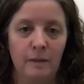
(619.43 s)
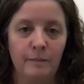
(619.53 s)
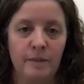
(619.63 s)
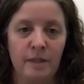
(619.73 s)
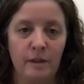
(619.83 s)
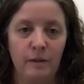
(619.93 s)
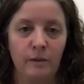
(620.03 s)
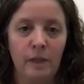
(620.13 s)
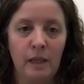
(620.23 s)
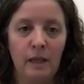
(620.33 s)
So
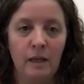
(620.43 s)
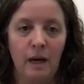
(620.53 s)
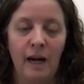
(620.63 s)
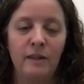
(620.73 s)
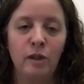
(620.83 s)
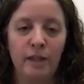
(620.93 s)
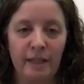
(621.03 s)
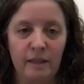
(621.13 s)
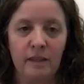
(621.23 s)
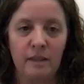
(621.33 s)
I look
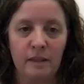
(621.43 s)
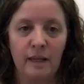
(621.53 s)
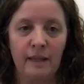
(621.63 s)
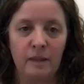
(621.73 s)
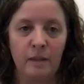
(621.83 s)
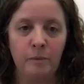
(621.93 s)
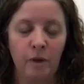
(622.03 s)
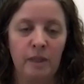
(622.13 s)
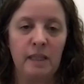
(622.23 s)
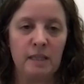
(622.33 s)
at the
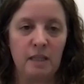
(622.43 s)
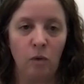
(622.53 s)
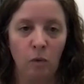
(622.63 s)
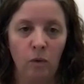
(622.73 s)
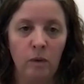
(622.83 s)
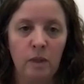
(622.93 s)
body as a whole,